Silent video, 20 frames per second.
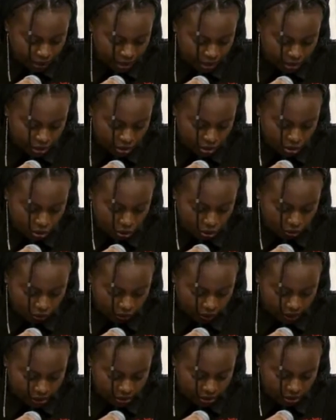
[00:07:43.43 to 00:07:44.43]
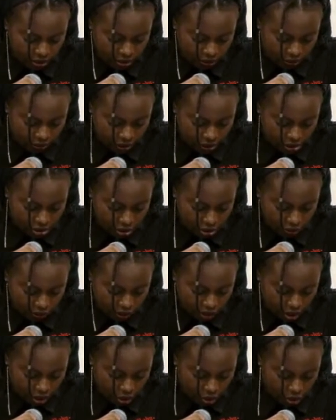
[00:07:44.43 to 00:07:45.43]
Let us hold fast the confession
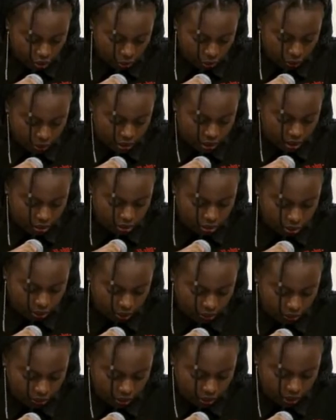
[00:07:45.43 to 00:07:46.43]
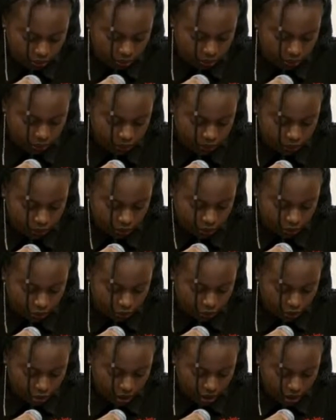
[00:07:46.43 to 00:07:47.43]
of our hope without wavering,
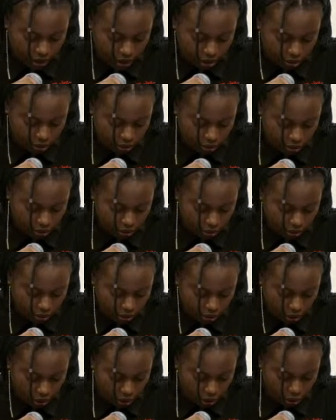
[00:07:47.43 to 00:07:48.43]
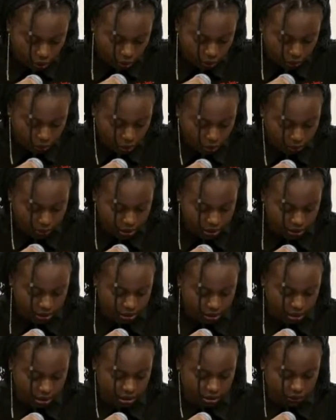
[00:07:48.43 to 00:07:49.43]
for he who
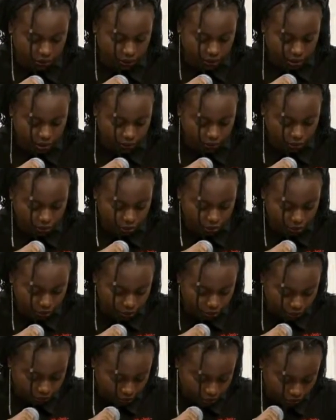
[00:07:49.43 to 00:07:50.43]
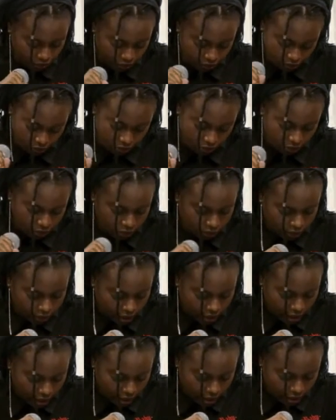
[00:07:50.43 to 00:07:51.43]
promised is faithful.
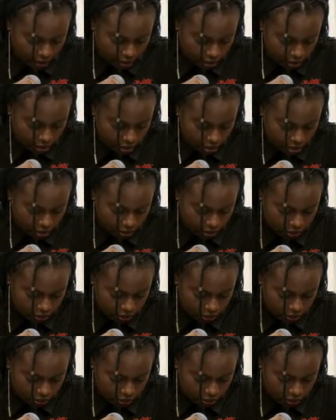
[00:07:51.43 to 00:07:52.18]
And